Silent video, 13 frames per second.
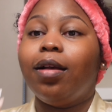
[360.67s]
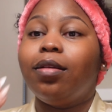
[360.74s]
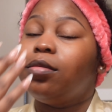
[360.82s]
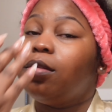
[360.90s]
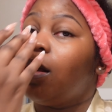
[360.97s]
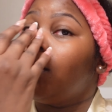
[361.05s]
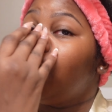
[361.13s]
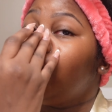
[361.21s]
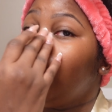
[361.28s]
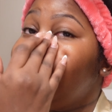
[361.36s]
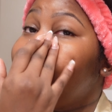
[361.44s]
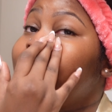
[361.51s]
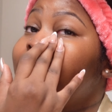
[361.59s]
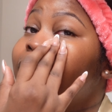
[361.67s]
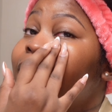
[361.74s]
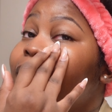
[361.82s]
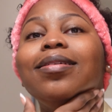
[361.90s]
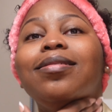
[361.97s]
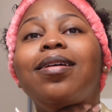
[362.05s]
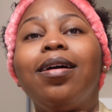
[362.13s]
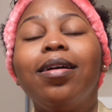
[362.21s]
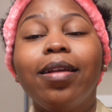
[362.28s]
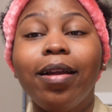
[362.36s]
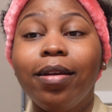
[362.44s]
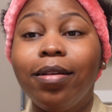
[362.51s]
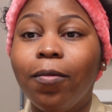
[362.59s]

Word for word: I stopped reading it because I got carried